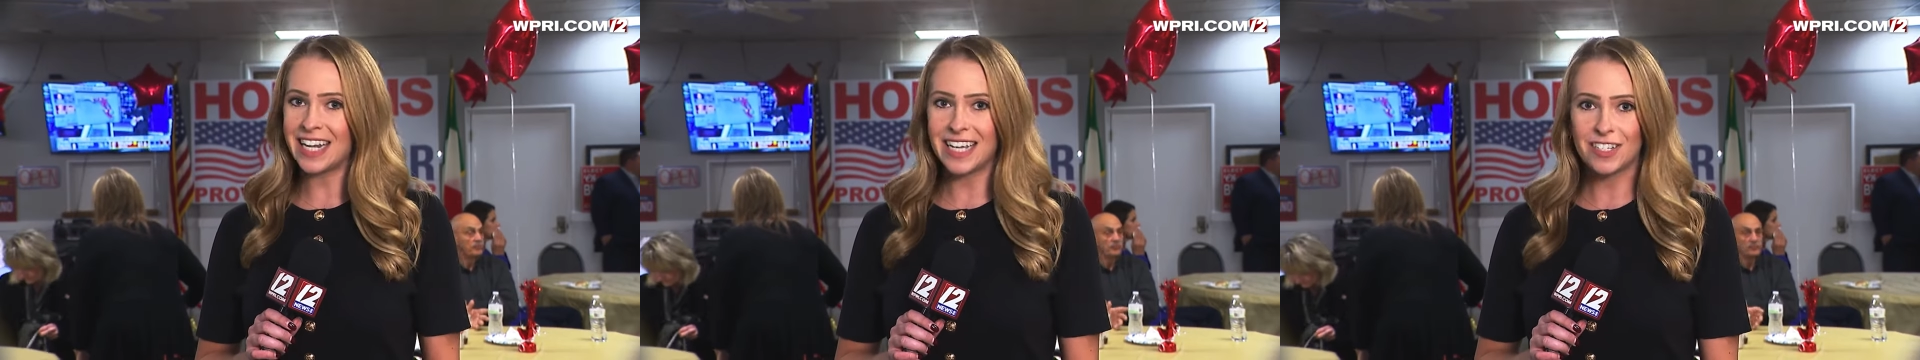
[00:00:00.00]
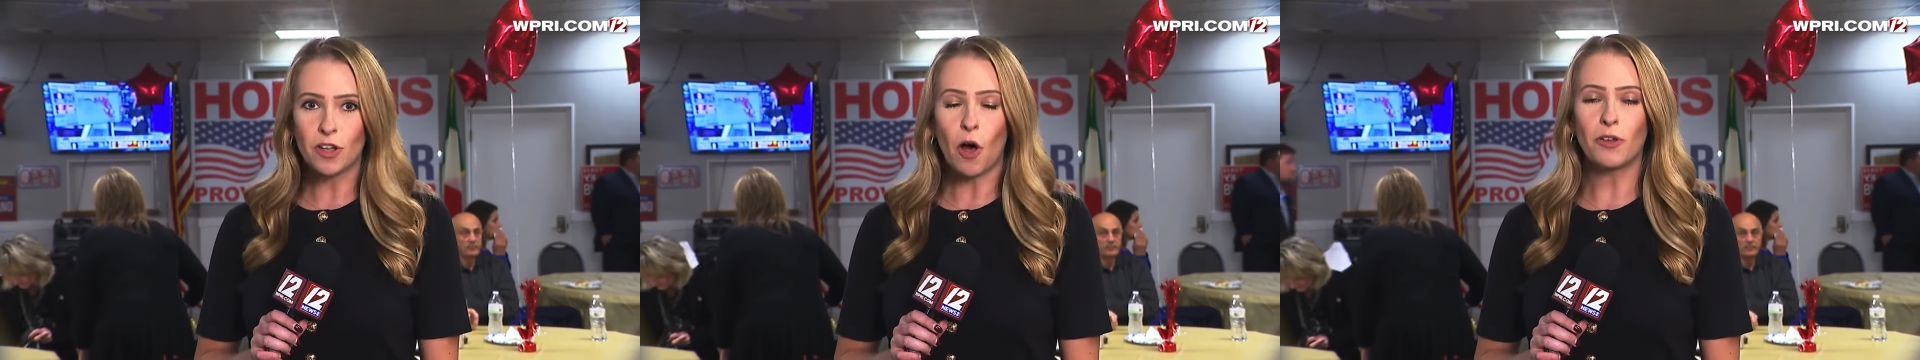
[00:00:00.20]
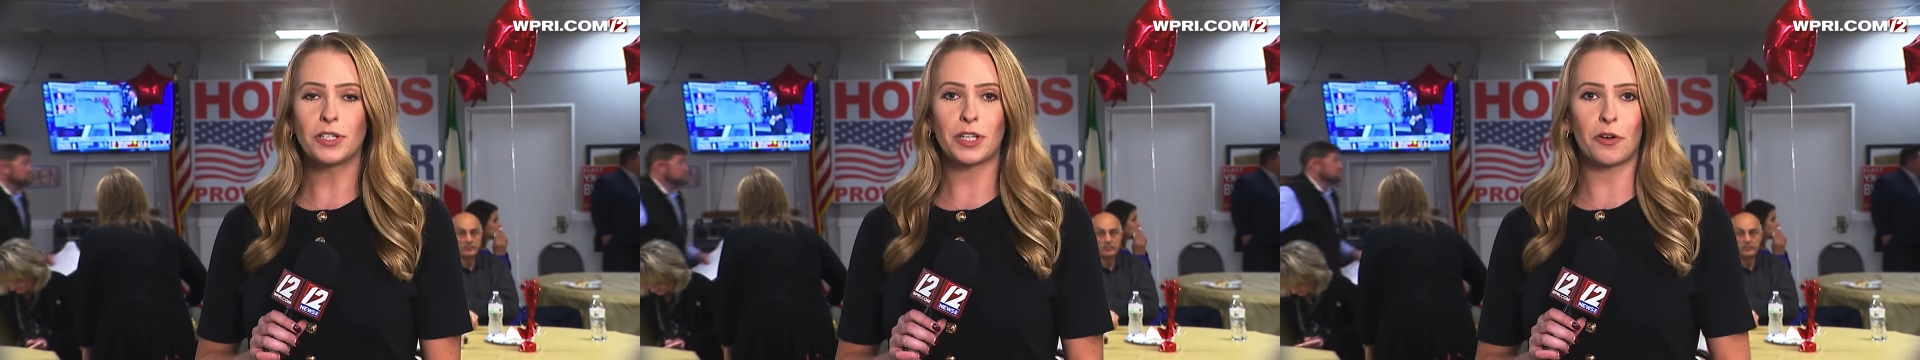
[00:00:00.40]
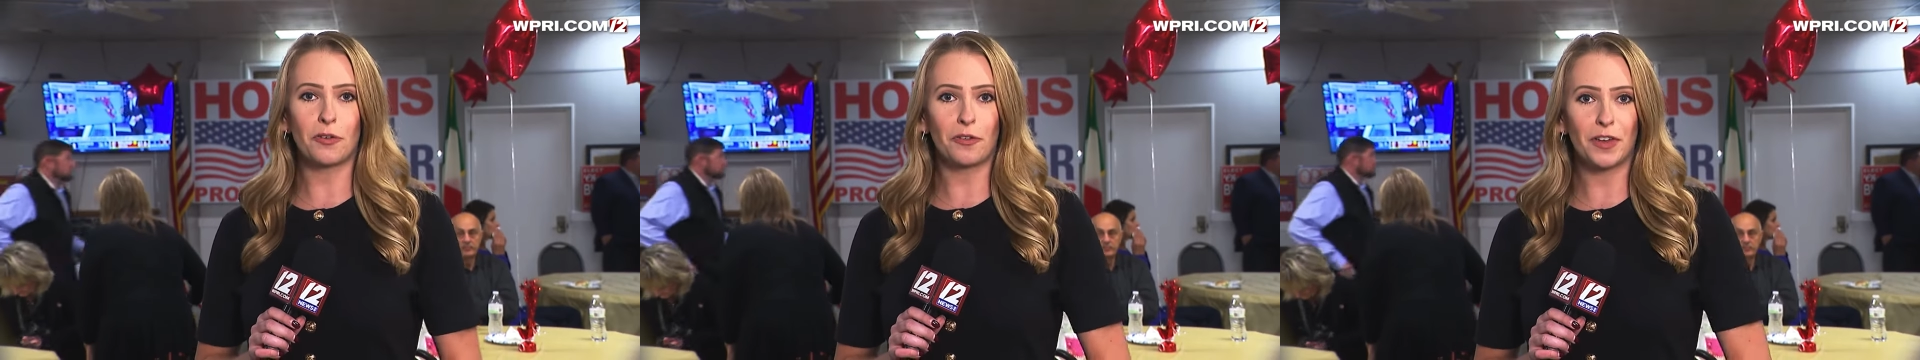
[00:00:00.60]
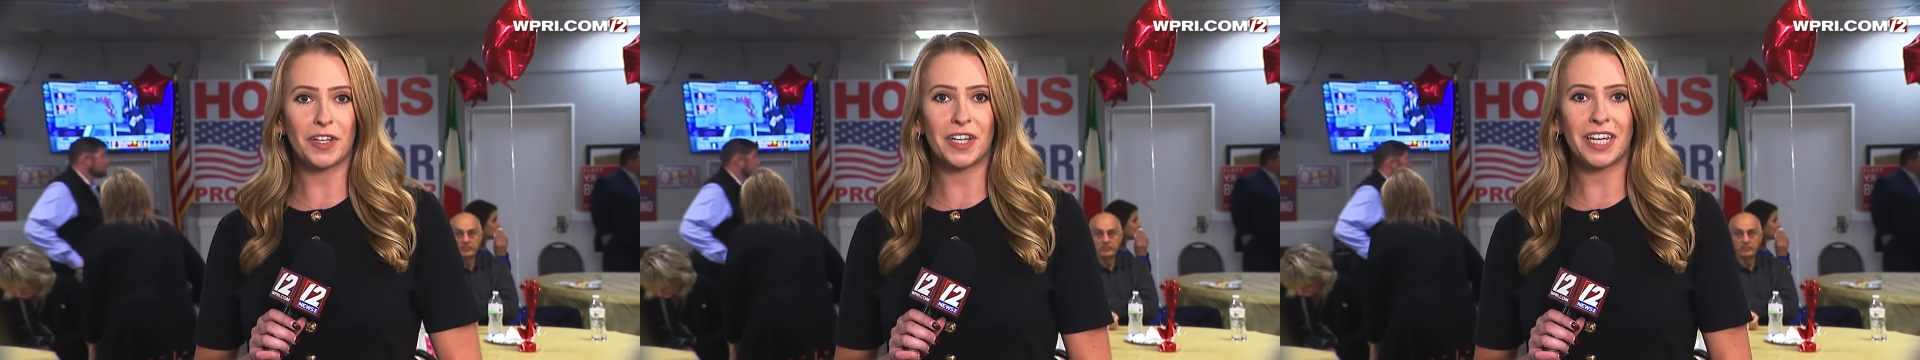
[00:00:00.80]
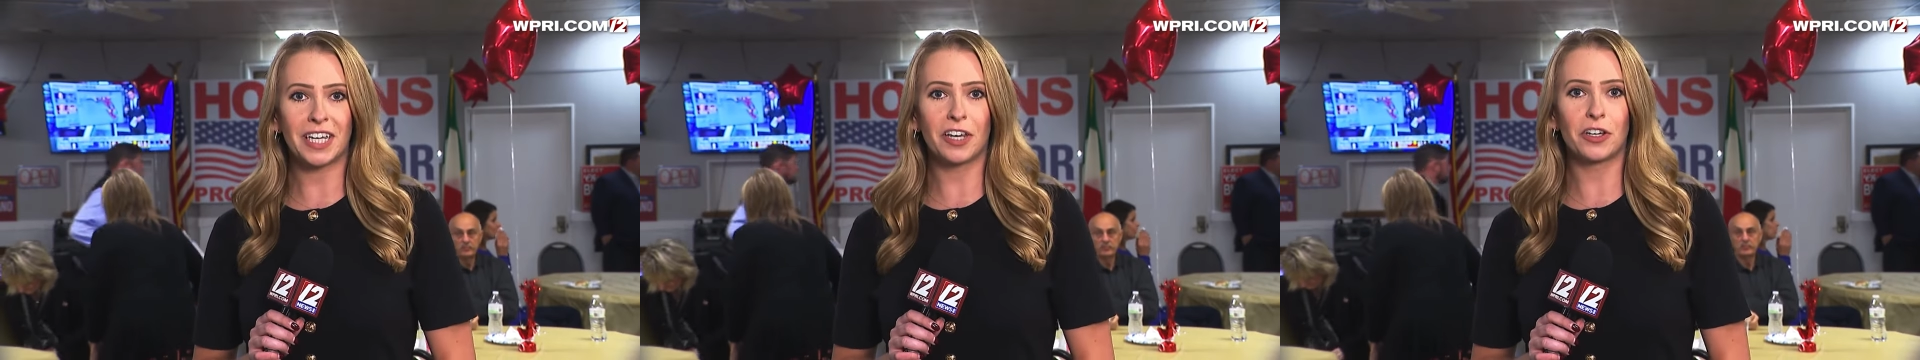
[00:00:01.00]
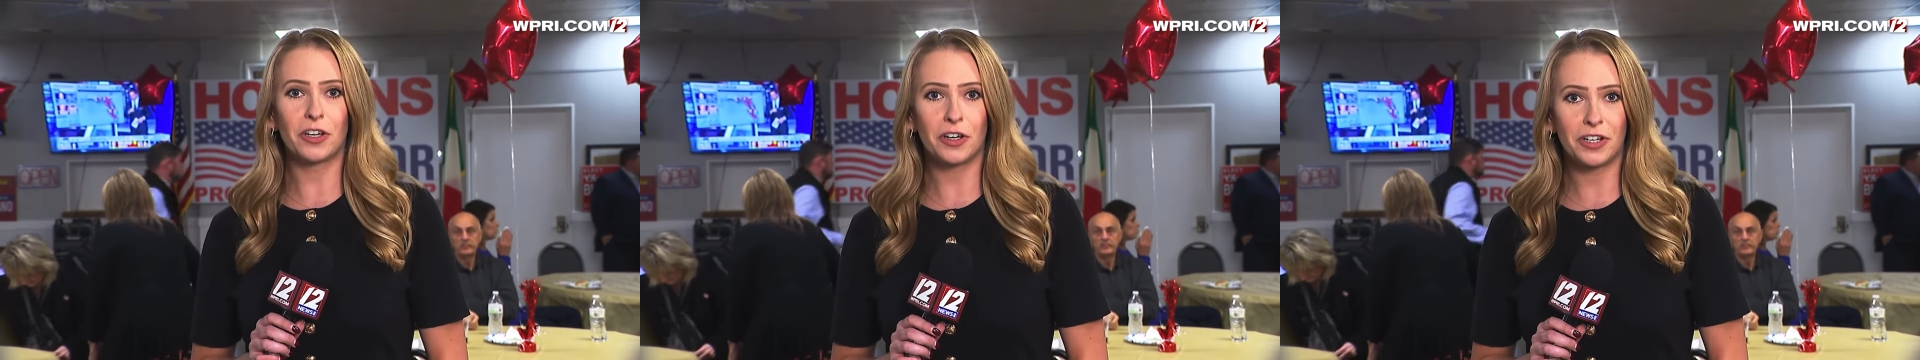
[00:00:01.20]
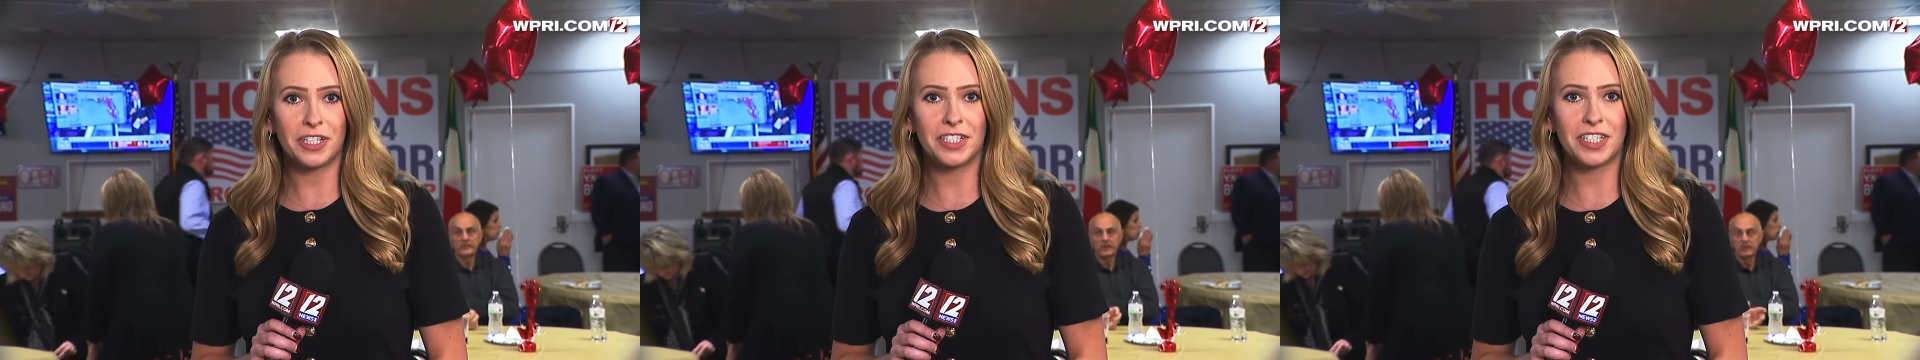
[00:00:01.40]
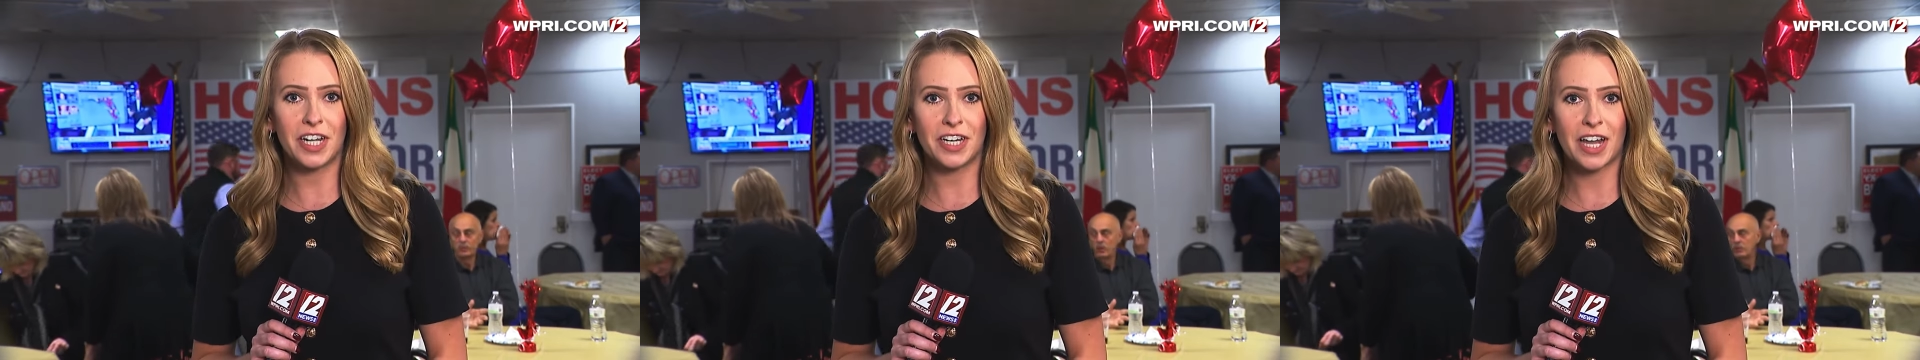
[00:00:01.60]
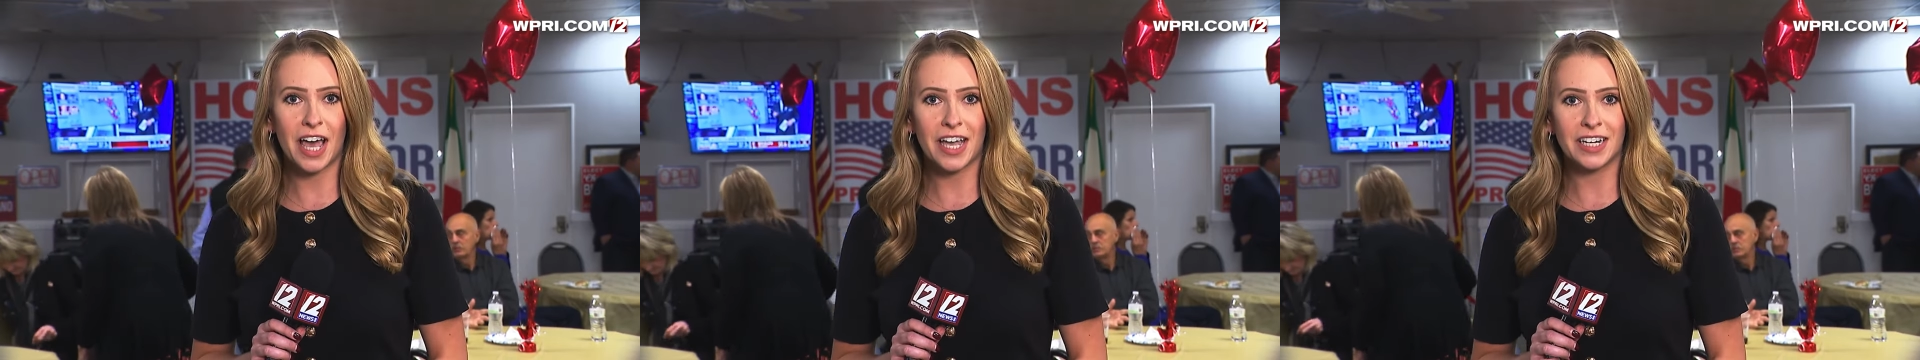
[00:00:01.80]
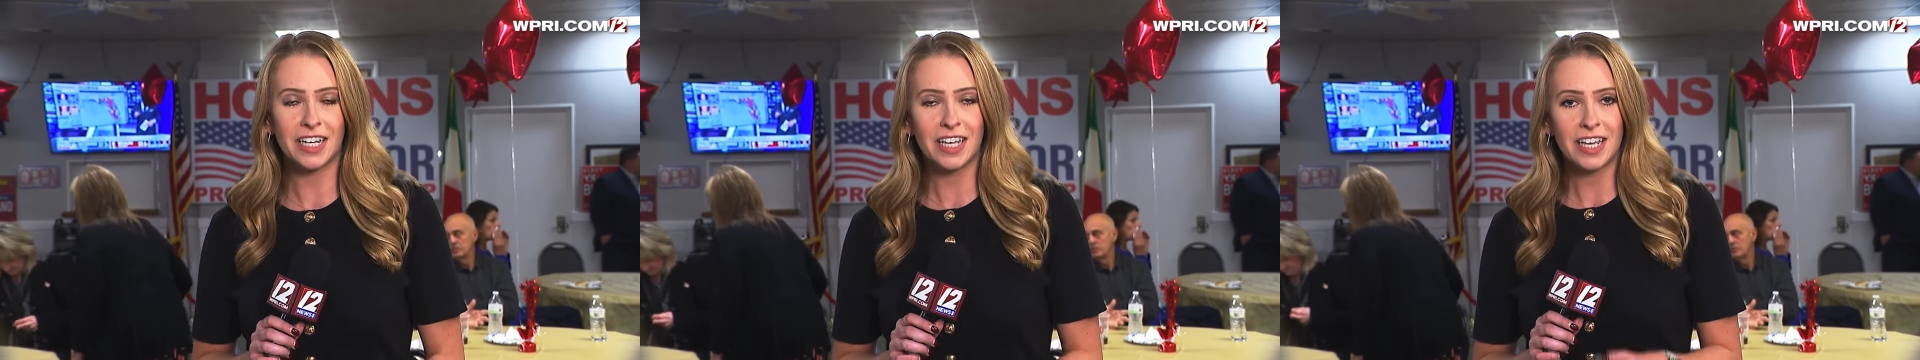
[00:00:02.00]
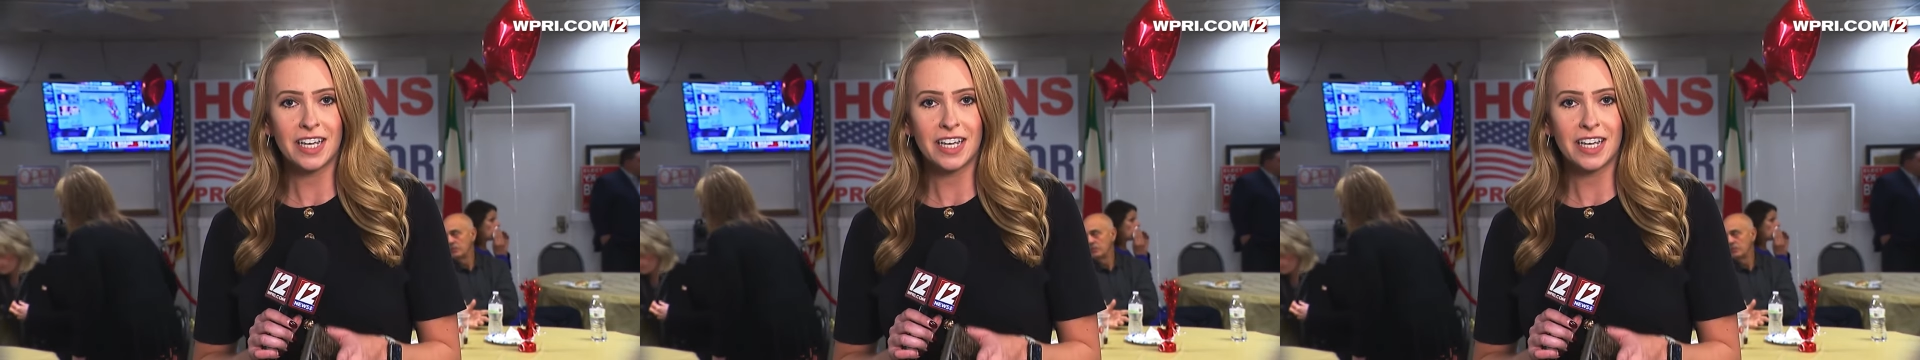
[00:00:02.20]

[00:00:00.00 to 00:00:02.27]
he's also feeling good tonight.